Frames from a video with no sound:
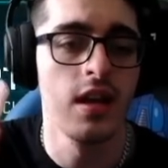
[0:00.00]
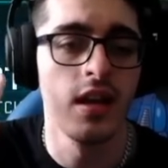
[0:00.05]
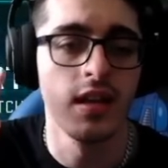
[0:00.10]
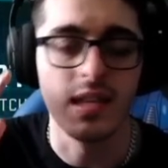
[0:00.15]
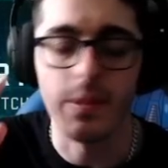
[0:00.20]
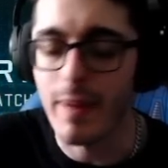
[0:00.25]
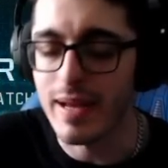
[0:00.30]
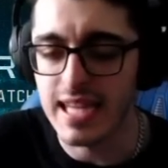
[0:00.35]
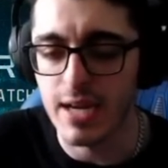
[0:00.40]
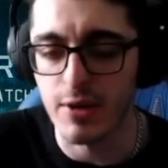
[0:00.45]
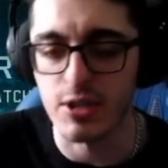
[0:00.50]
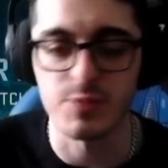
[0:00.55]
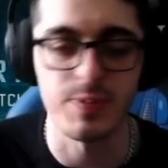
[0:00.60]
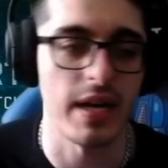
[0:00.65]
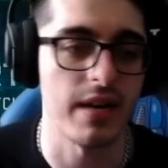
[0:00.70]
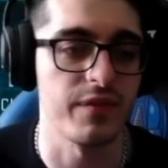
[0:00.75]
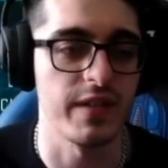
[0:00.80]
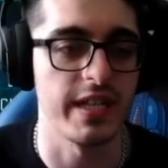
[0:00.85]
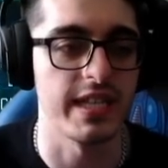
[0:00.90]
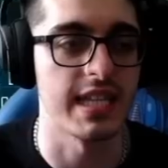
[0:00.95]
Debate that
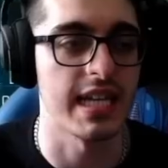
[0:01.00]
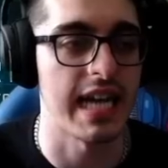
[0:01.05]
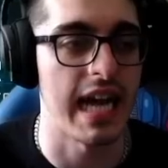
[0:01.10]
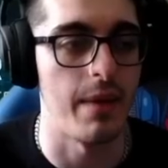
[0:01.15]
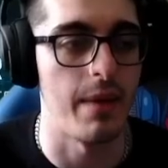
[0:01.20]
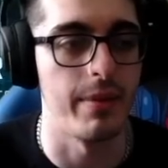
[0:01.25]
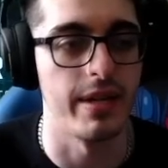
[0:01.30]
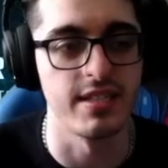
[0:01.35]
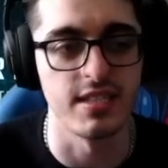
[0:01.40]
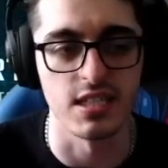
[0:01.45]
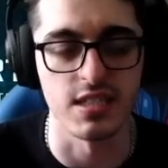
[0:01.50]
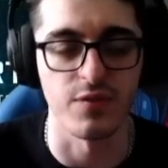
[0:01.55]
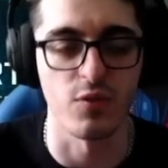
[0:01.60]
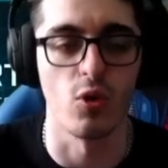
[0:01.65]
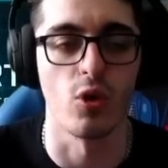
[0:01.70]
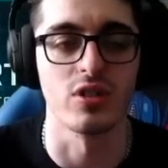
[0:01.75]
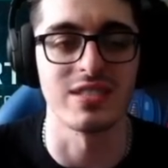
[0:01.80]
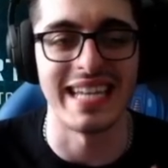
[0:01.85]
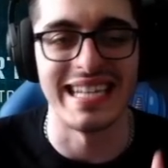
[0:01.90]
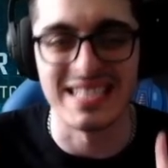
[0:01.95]
respectfully in the comments. It's, of
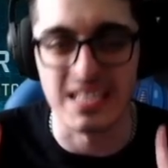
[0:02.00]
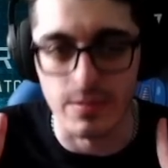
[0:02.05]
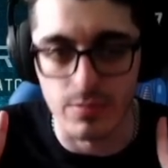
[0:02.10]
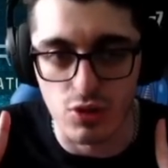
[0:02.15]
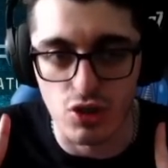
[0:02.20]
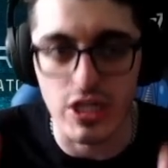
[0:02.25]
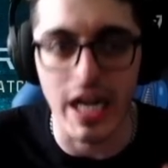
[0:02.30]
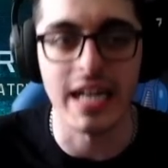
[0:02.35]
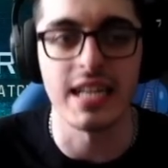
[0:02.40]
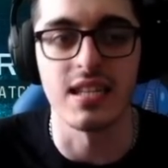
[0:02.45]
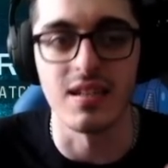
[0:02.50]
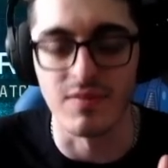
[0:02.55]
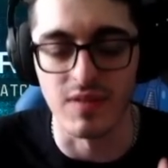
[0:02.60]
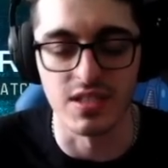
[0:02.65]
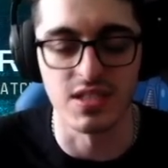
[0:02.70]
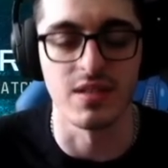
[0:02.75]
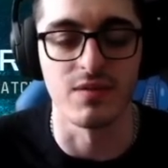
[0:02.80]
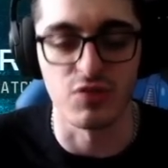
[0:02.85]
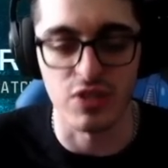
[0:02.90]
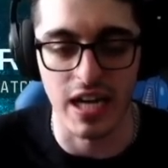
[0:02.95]
course, a subjective
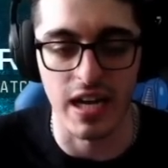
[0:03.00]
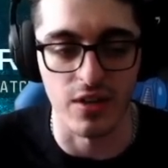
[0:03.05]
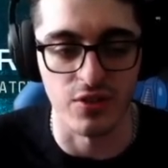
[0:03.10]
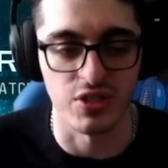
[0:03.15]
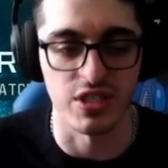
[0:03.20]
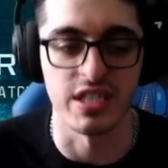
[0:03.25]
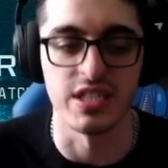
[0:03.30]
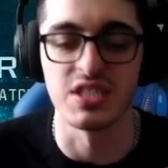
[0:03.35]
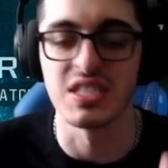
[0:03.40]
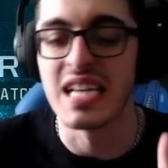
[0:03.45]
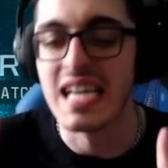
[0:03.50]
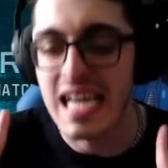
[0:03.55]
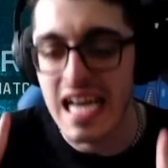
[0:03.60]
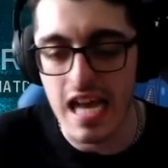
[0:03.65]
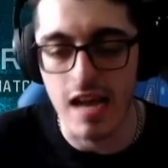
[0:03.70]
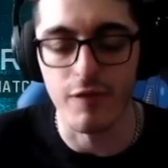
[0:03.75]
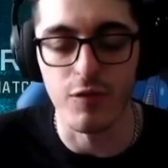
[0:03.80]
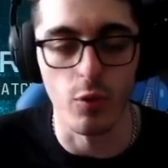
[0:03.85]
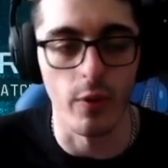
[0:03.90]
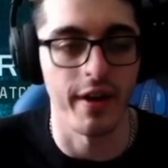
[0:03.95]
list of challenges
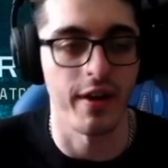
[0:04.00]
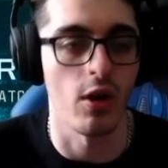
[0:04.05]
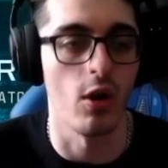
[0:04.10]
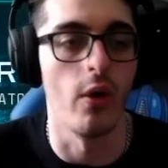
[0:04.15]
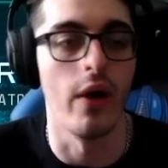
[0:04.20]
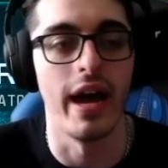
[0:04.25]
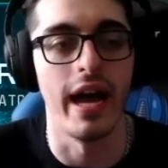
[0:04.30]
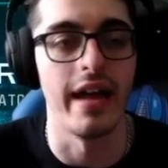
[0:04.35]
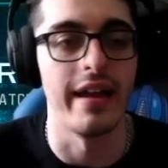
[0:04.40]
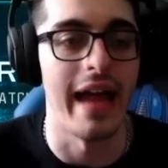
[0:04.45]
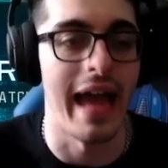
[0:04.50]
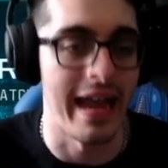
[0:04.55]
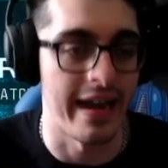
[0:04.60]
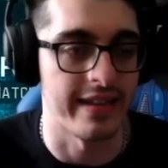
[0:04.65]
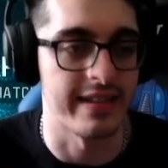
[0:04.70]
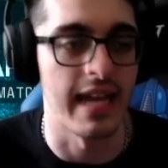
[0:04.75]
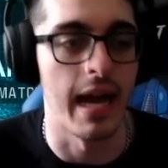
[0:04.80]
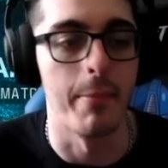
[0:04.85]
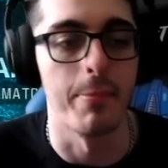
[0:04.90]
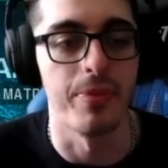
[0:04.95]
if you want to go ahead and
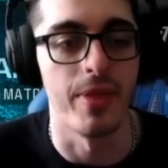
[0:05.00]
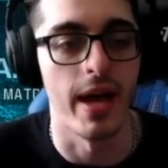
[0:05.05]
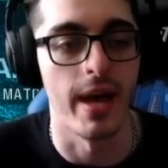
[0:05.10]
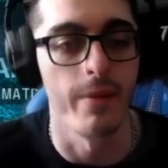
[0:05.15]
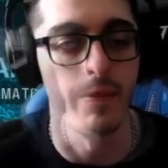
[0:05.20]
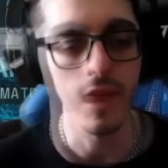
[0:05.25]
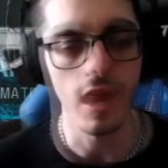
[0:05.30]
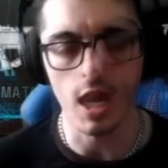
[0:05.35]
attempt them.